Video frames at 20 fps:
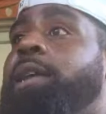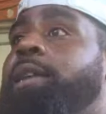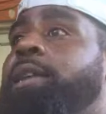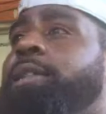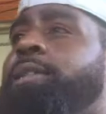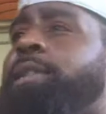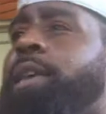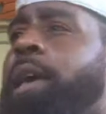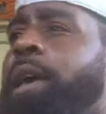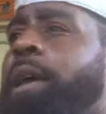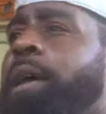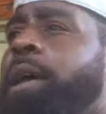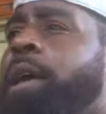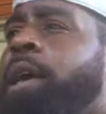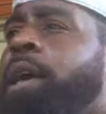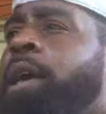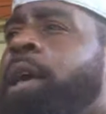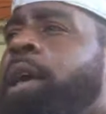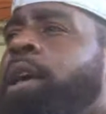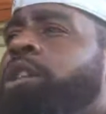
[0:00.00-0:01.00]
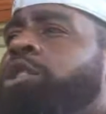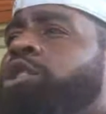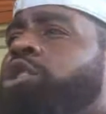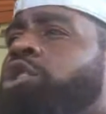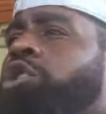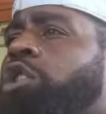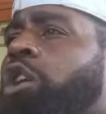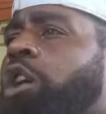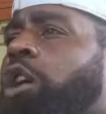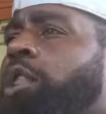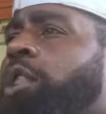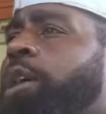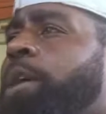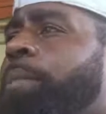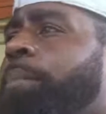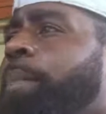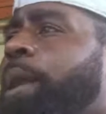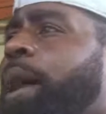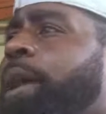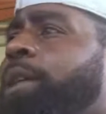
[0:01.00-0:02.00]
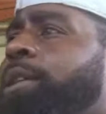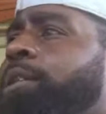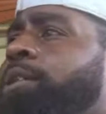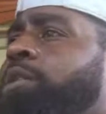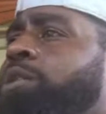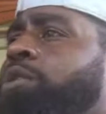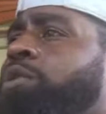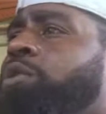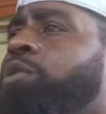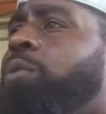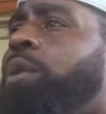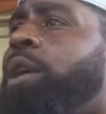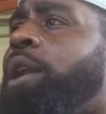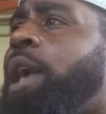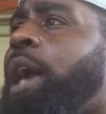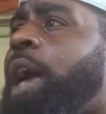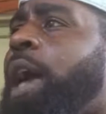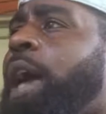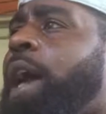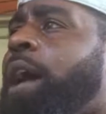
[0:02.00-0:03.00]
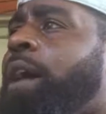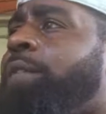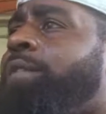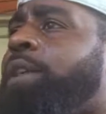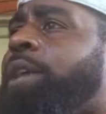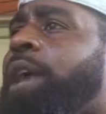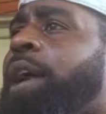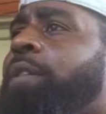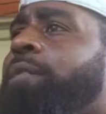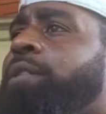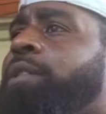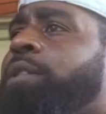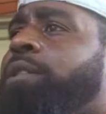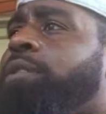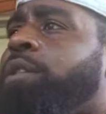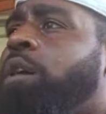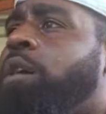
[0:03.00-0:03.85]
is at Charlotte -2.5. The Cavaliers are